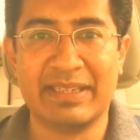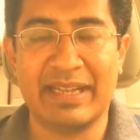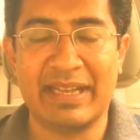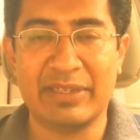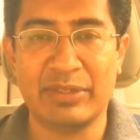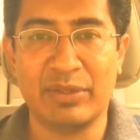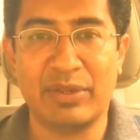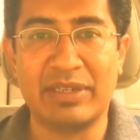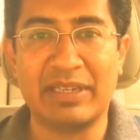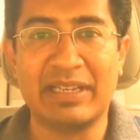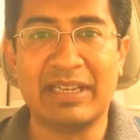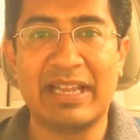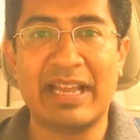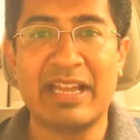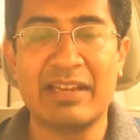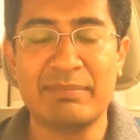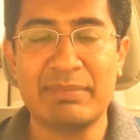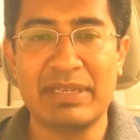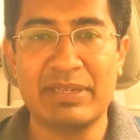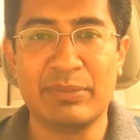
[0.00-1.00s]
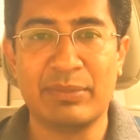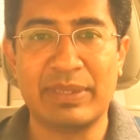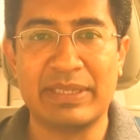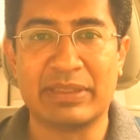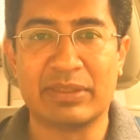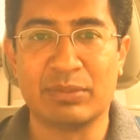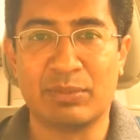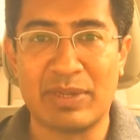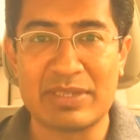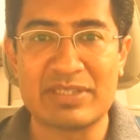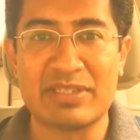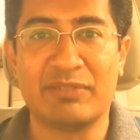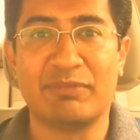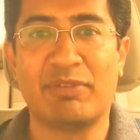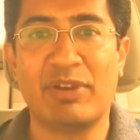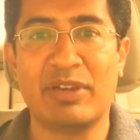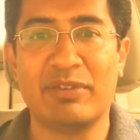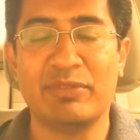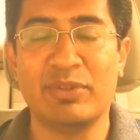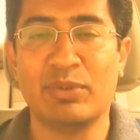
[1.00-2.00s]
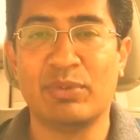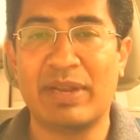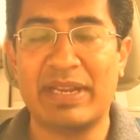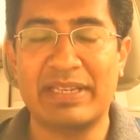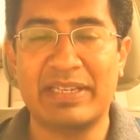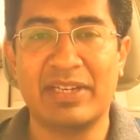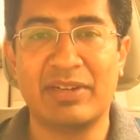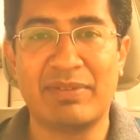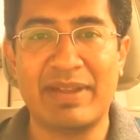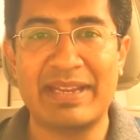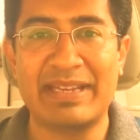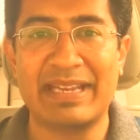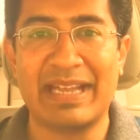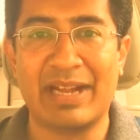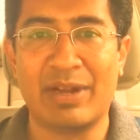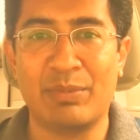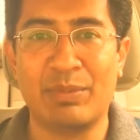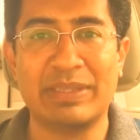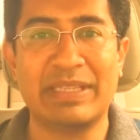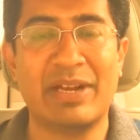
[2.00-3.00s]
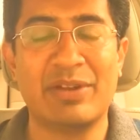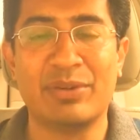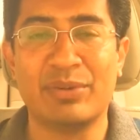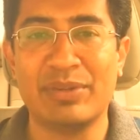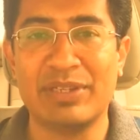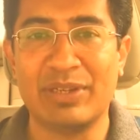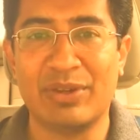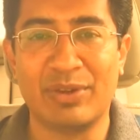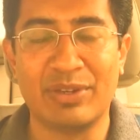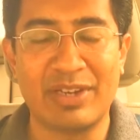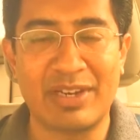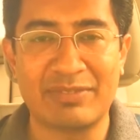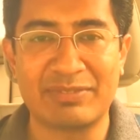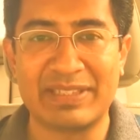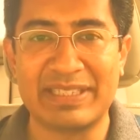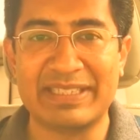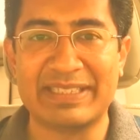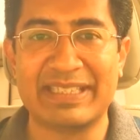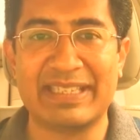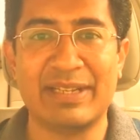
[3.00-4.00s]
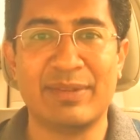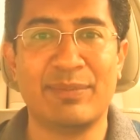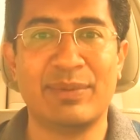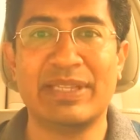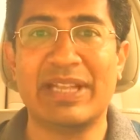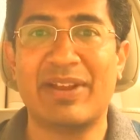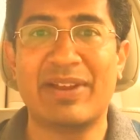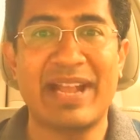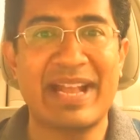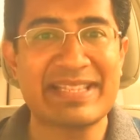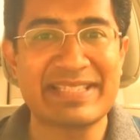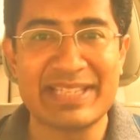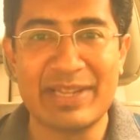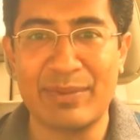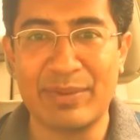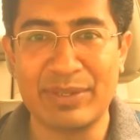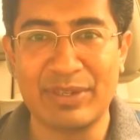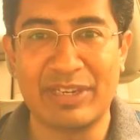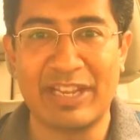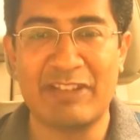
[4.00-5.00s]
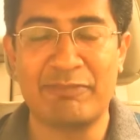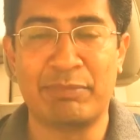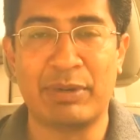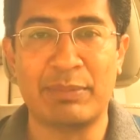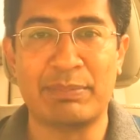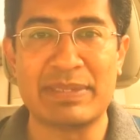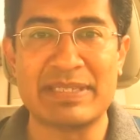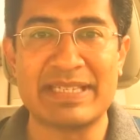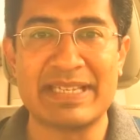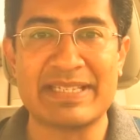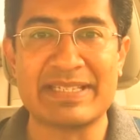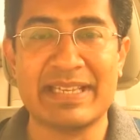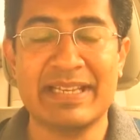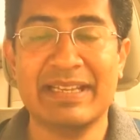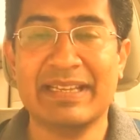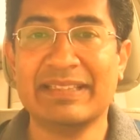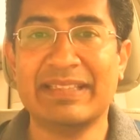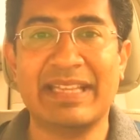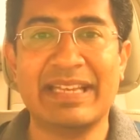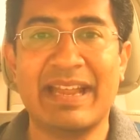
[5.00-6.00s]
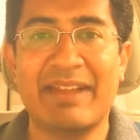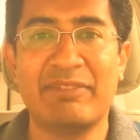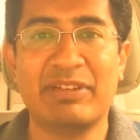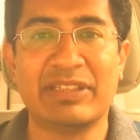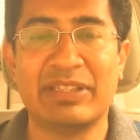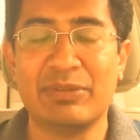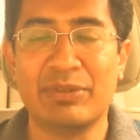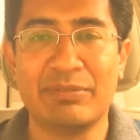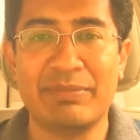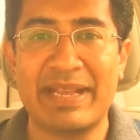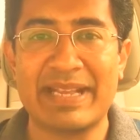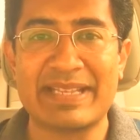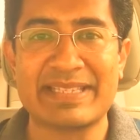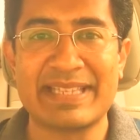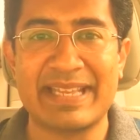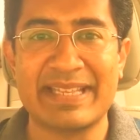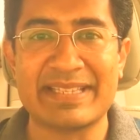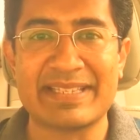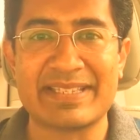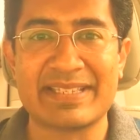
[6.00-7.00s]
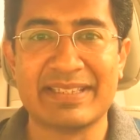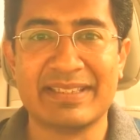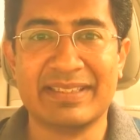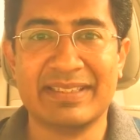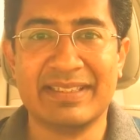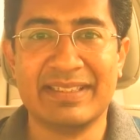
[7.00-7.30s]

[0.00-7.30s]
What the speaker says: and you're in alignment with what's in front of you right here, right now, without doing a whole lot of thinking, without asking what your life purpose is, then everything will make sense.